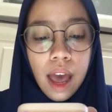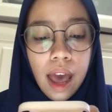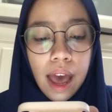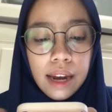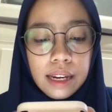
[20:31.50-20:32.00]

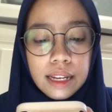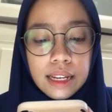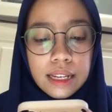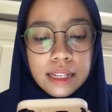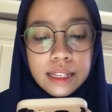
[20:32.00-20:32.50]
and
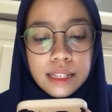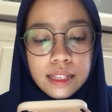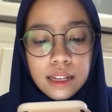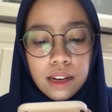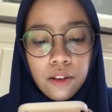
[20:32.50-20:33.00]

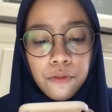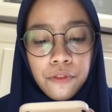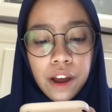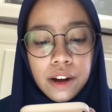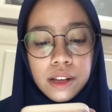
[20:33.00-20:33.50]
is a
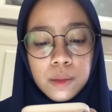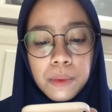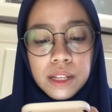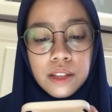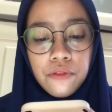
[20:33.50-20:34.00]
very
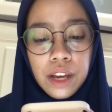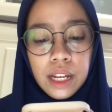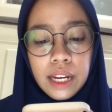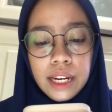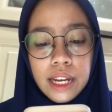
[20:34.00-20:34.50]
specific
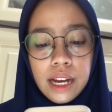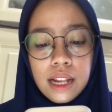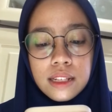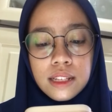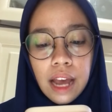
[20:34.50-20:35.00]

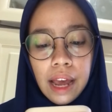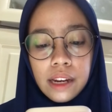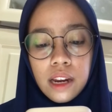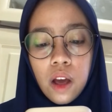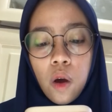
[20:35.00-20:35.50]
clinical
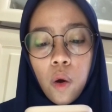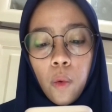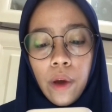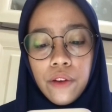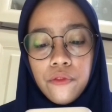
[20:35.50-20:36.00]
sign
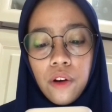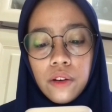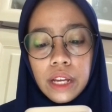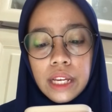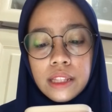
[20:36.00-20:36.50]
when
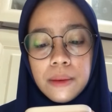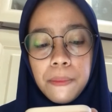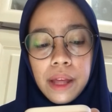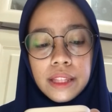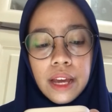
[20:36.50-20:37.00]
found in the
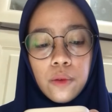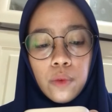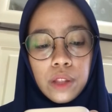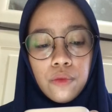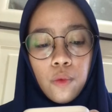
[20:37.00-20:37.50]
patient
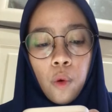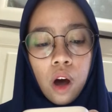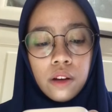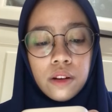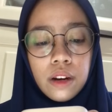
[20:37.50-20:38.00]
with
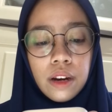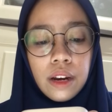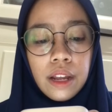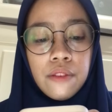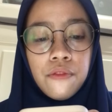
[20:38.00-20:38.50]
wound
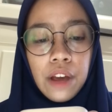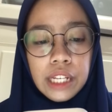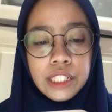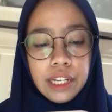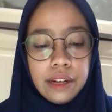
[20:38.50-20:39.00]

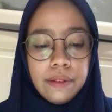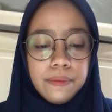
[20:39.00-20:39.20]
infection.